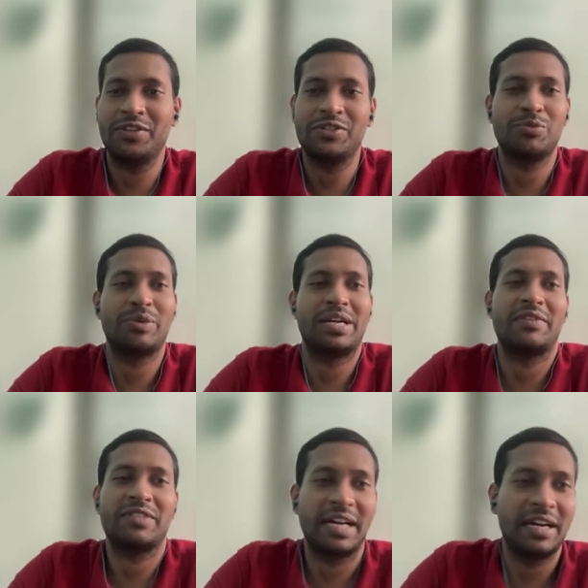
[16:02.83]
which you might
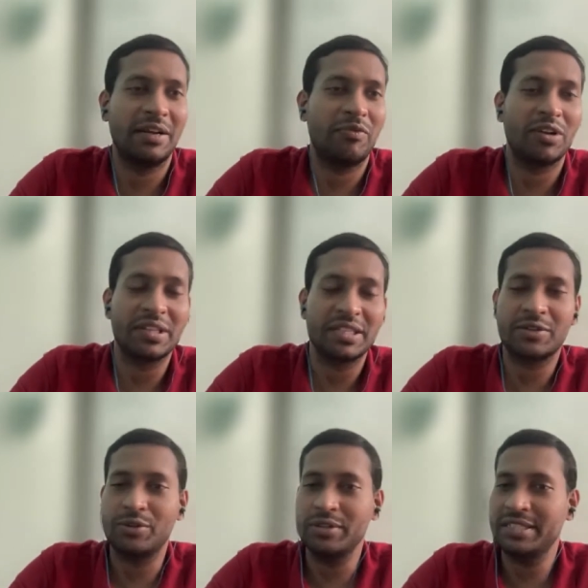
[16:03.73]
have signed up for this
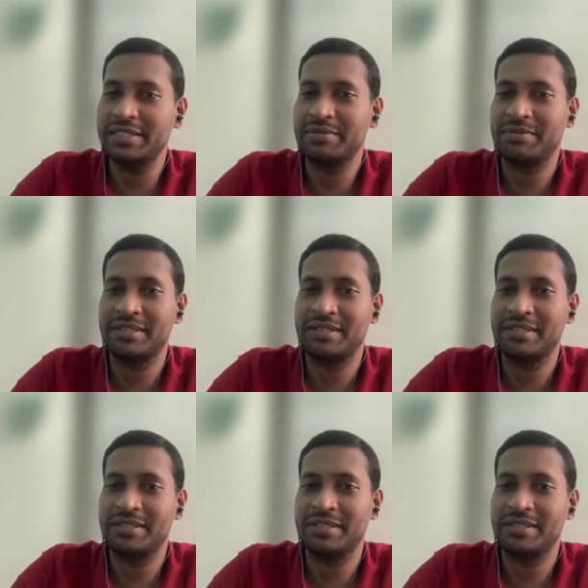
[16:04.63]
course.